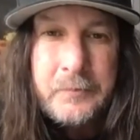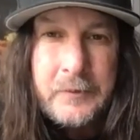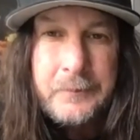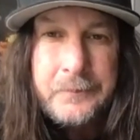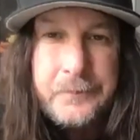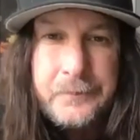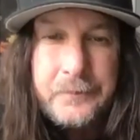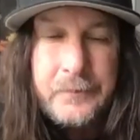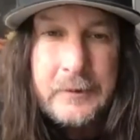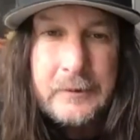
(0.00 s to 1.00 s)
Right.
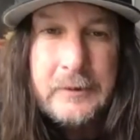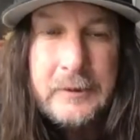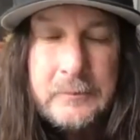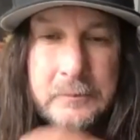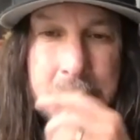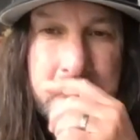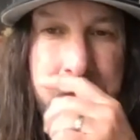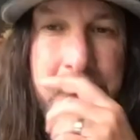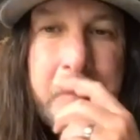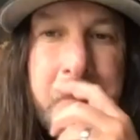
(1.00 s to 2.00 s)
So evolve
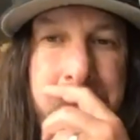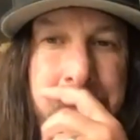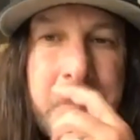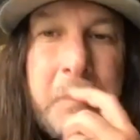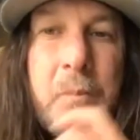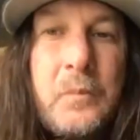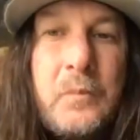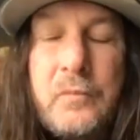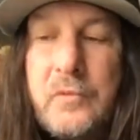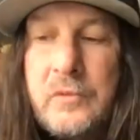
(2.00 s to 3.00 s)
it, get you
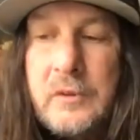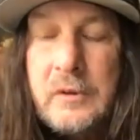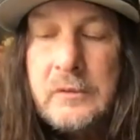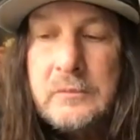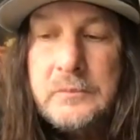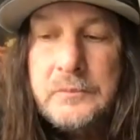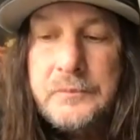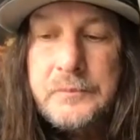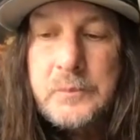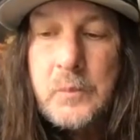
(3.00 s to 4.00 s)
know,
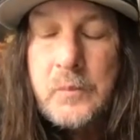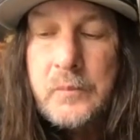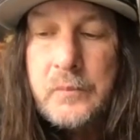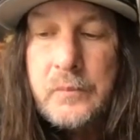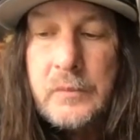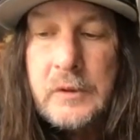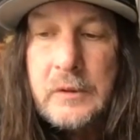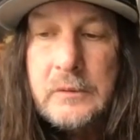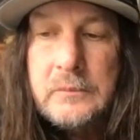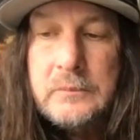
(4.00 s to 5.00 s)
more songs
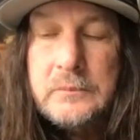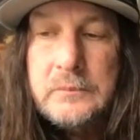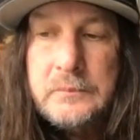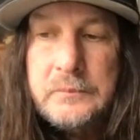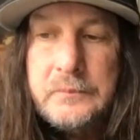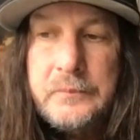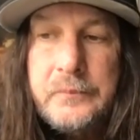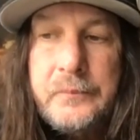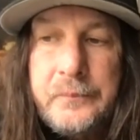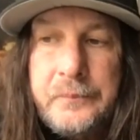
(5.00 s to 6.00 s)
together, get a
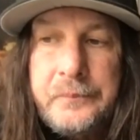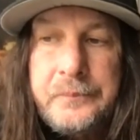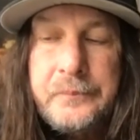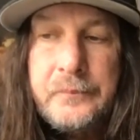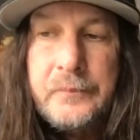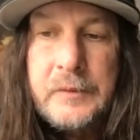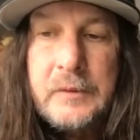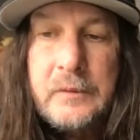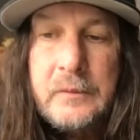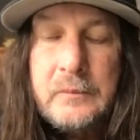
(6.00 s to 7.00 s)
better
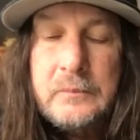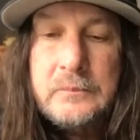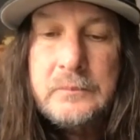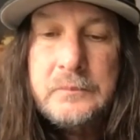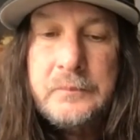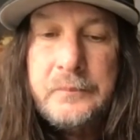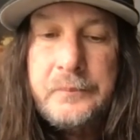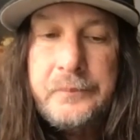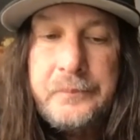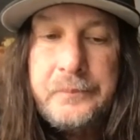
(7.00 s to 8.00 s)
feel for,
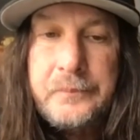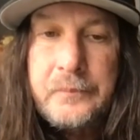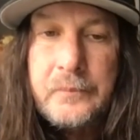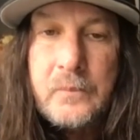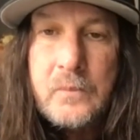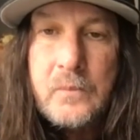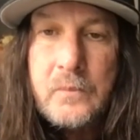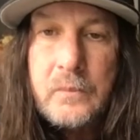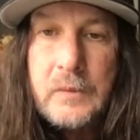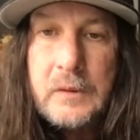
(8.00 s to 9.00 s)
you know, growing your
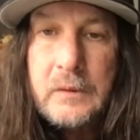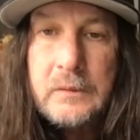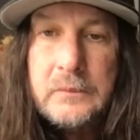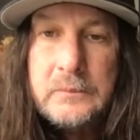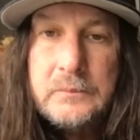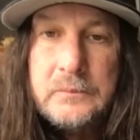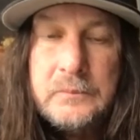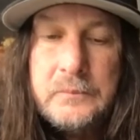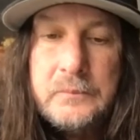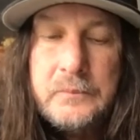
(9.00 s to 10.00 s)
audience and
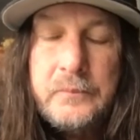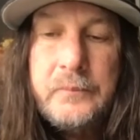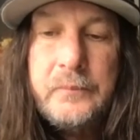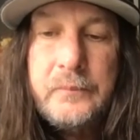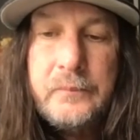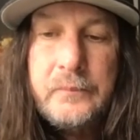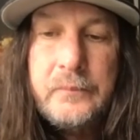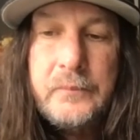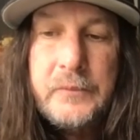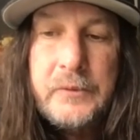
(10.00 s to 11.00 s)
standing on your own.
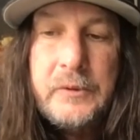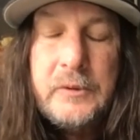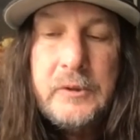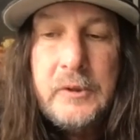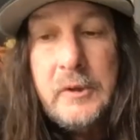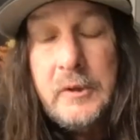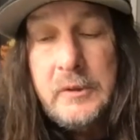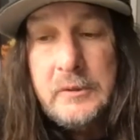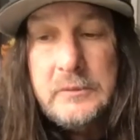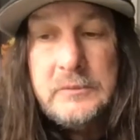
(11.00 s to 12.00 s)
That's
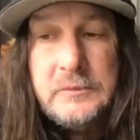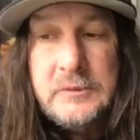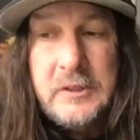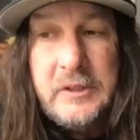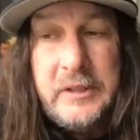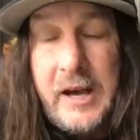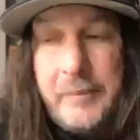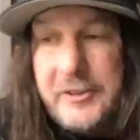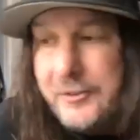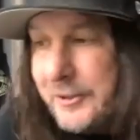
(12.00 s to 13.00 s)
amazing. Yeah,
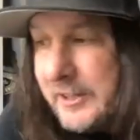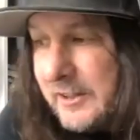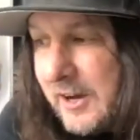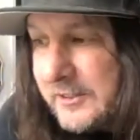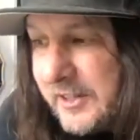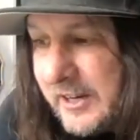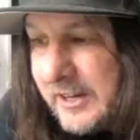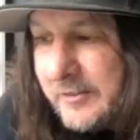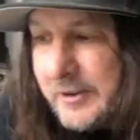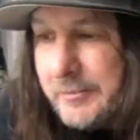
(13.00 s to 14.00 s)
I've been doing it a long
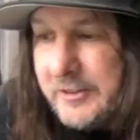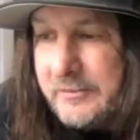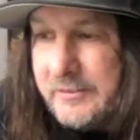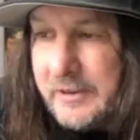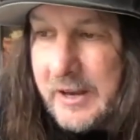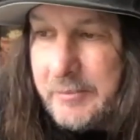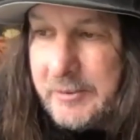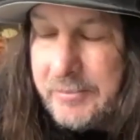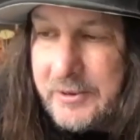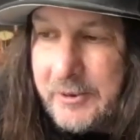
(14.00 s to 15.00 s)
time. I've
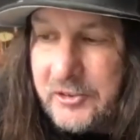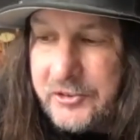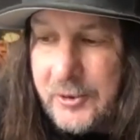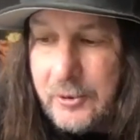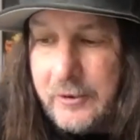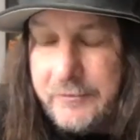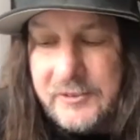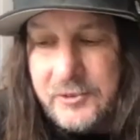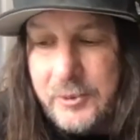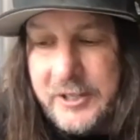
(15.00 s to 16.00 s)
been pretty much solo
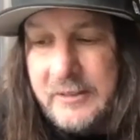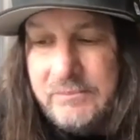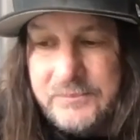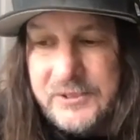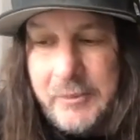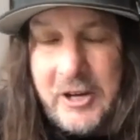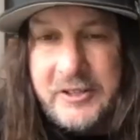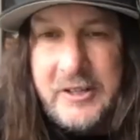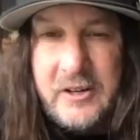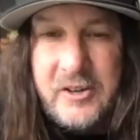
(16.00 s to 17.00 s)
for 20 some odd
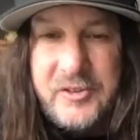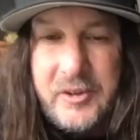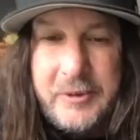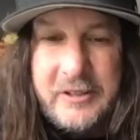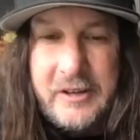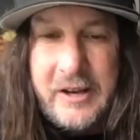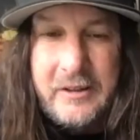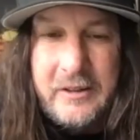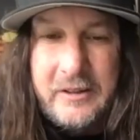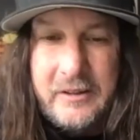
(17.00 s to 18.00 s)
years. I mean,
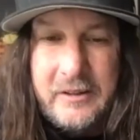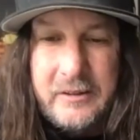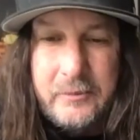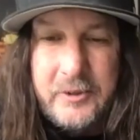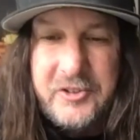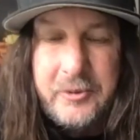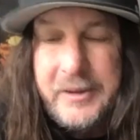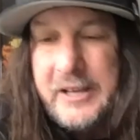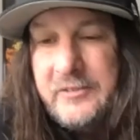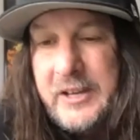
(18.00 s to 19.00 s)
the original
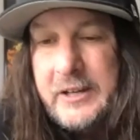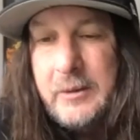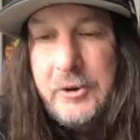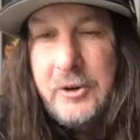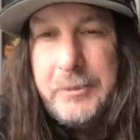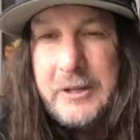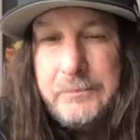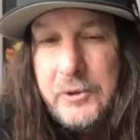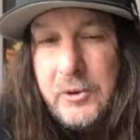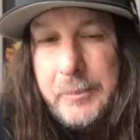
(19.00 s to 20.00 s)
Bang Tango
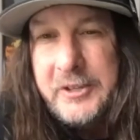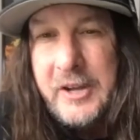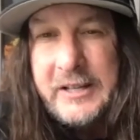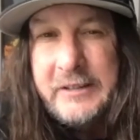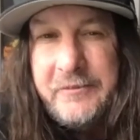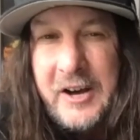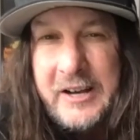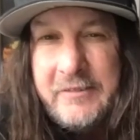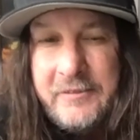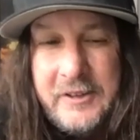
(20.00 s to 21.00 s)
broke up in
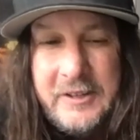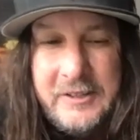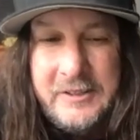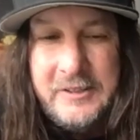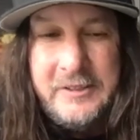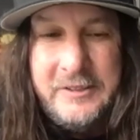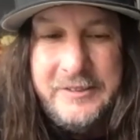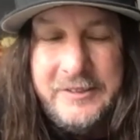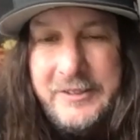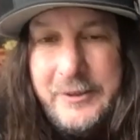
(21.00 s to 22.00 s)
'95,
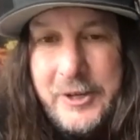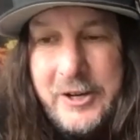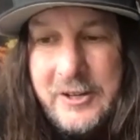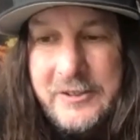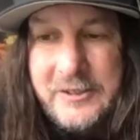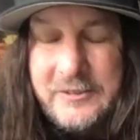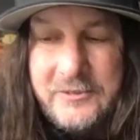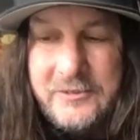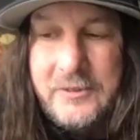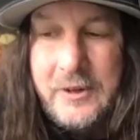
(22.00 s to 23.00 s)
and here we are, you know,
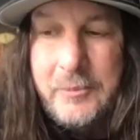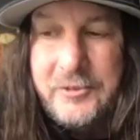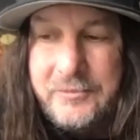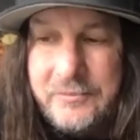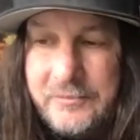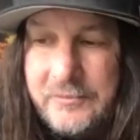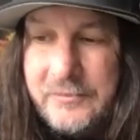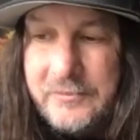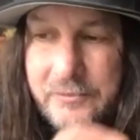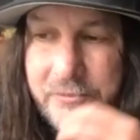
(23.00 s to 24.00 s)
almost
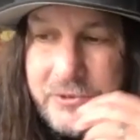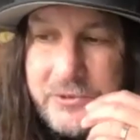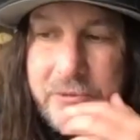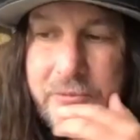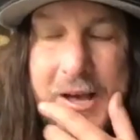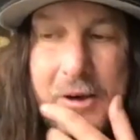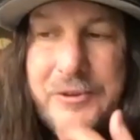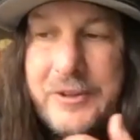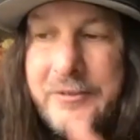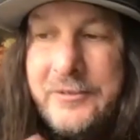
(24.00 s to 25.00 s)

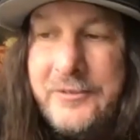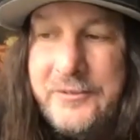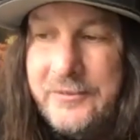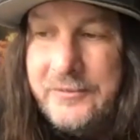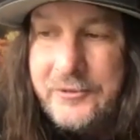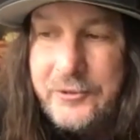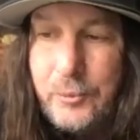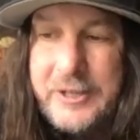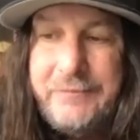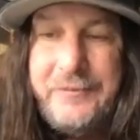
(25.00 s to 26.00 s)

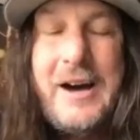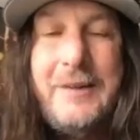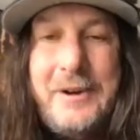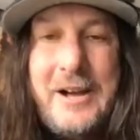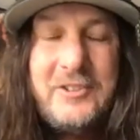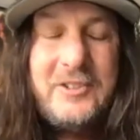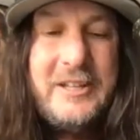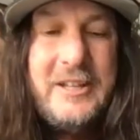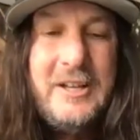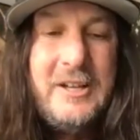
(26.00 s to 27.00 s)
2025 practically.
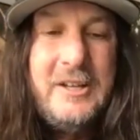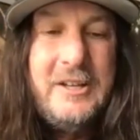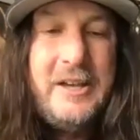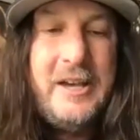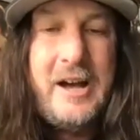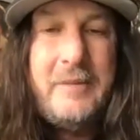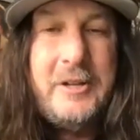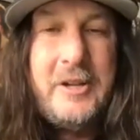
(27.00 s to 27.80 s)
Yeah, exactly.